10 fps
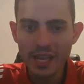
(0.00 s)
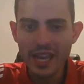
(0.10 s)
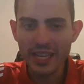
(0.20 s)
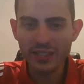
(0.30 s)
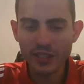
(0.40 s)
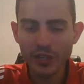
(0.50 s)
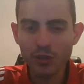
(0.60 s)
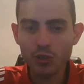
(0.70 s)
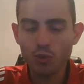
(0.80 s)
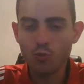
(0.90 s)
is
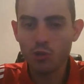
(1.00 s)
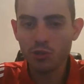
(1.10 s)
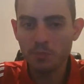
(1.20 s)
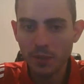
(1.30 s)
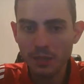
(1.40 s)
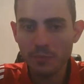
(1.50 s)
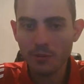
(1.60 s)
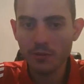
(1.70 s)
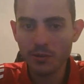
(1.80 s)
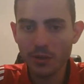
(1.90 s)
geared towards
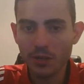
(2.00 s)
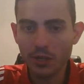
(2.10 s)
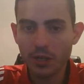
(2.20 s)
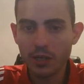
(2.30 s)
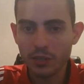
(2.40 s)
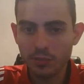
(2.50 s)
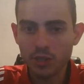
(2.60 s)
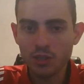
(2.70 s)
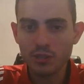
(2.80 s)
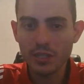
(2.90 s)
people,
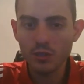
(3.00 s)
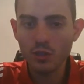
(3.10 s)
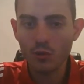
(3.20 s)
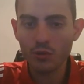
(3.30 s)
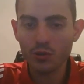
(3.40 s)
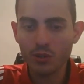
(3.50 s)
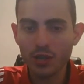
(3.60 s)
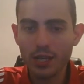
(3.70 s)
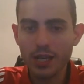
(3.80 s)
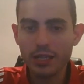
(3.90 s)
especially adults,
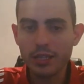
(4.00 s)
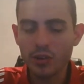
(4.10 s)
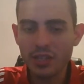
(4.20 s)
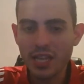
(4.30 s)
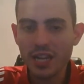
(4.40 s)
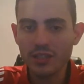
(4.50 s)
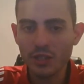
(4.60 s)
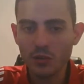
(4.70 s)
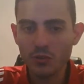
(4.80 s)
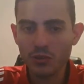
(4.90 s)
they are
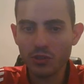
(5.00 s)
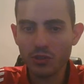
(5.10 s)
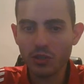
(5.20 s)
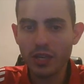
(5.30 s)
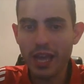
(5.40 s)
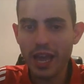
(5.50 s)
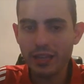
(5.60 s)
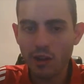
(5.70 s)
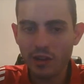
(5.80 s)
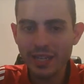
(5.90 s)
diagnosed
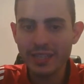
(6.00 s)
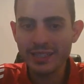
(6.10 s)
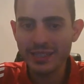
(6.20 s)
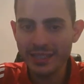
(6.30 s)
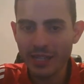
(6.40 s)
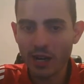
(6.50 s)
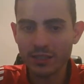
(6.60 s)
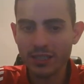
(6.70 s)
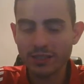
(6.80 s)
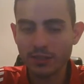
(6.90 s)
and are in the
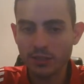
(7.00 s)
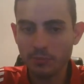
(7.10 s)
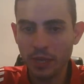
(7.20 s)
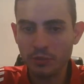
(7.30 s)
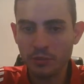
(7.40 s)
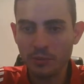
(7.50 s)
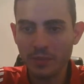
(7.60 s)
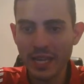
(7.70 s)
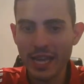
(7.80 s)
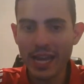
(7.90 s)
autism spectrum.
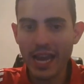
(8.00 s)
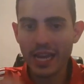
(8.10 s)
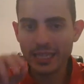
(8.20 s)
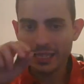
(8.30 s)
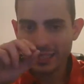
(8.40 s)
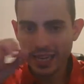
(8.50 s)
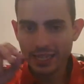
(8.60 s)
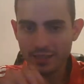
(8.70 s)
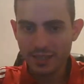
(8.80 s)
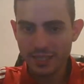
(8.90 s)
And the
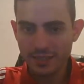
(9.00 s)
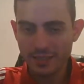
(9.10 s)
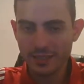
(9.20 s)
second link,